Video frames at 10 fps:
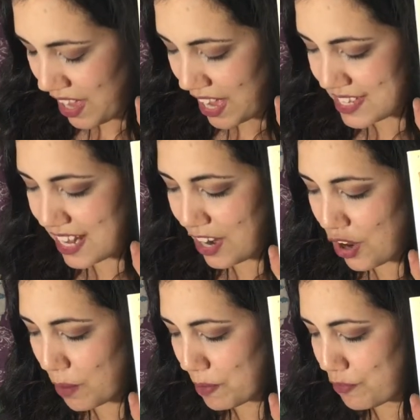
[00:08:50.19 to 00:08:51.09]
It's not
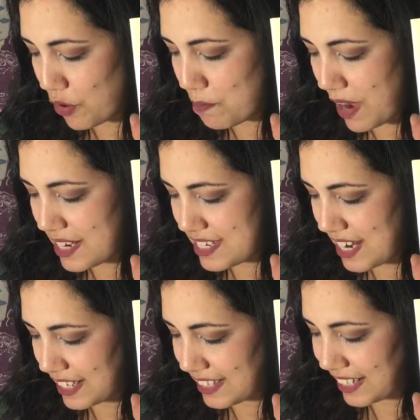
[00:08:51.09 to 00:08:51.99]
long before Matt
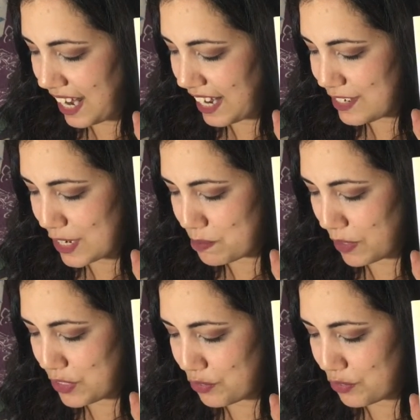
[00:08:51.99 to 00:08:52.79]
snags a client desperate